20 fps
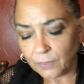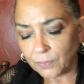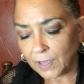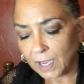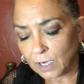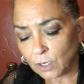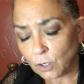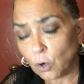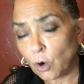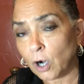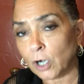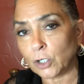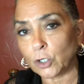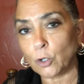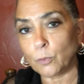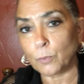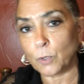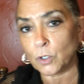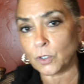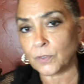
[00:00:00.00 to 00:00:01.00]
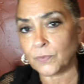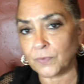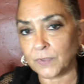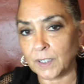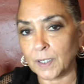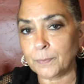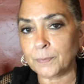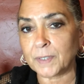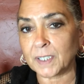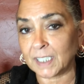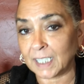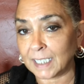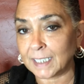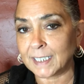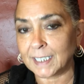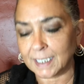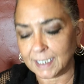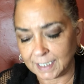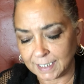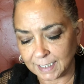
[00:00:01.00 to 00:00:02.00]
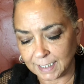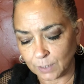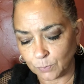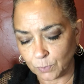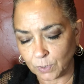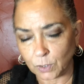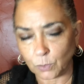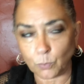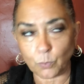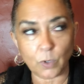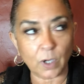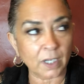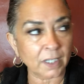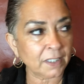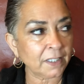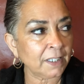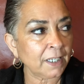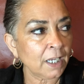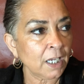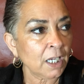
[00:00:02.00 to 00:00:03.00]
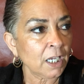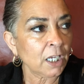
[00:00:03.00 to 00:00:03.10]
That card almost flipped and I did see what it was.